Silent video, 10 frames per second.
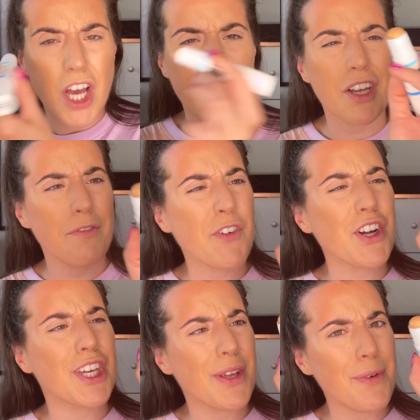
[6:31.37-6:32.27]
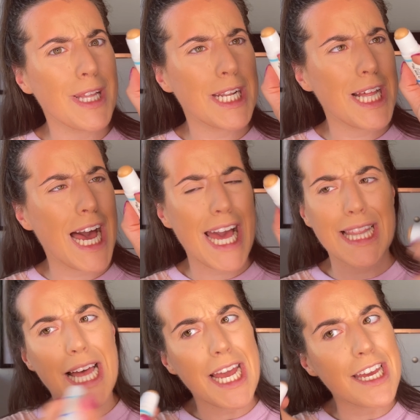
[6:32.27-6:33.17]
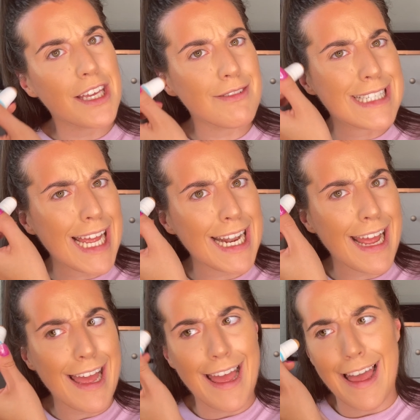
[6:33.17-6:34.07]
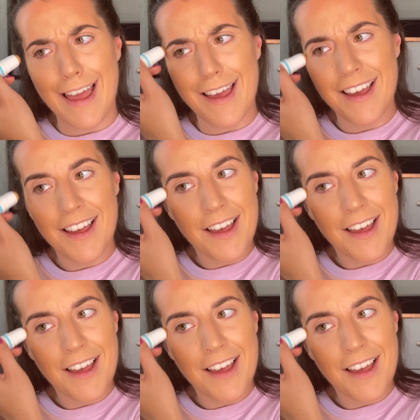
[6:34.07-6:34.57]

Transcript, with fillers: Good for you, little highlight. You did it.